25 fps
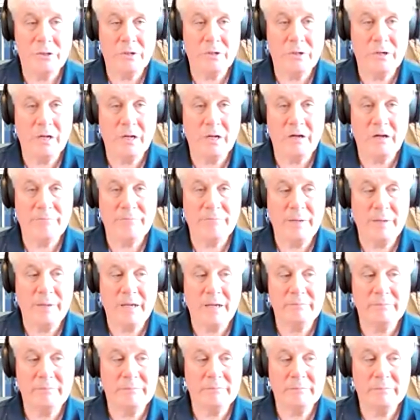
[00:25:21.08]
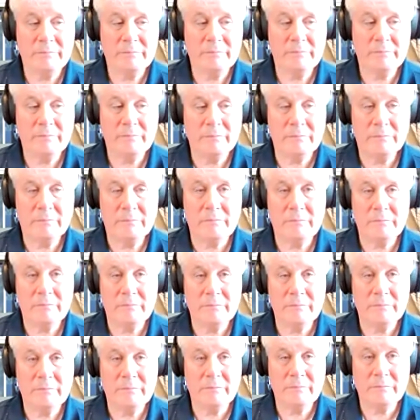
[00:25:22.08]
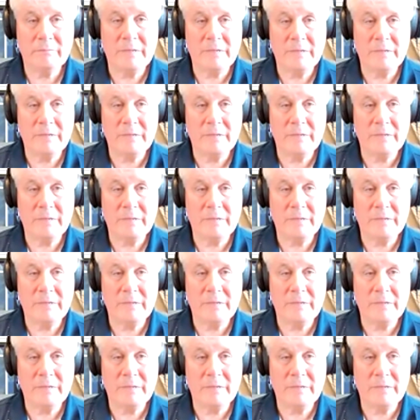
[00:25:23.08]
they hit a bunch of folks. Okay.